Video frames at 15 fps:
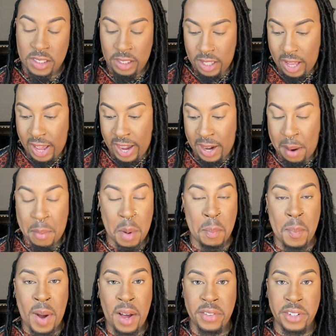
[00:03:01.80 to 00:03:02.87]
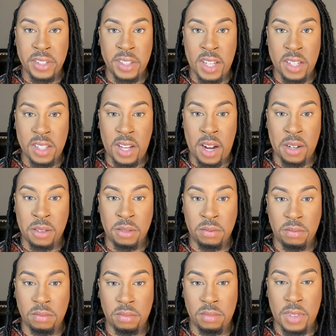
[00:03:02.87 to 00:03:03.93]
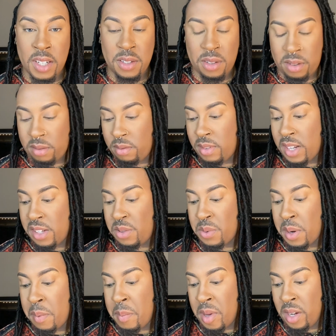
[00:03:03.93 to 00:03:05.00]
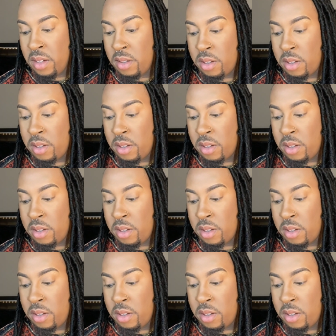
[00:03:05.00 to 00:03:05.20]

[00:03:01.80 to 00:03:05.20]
Like I'm unbothered. That's what it means.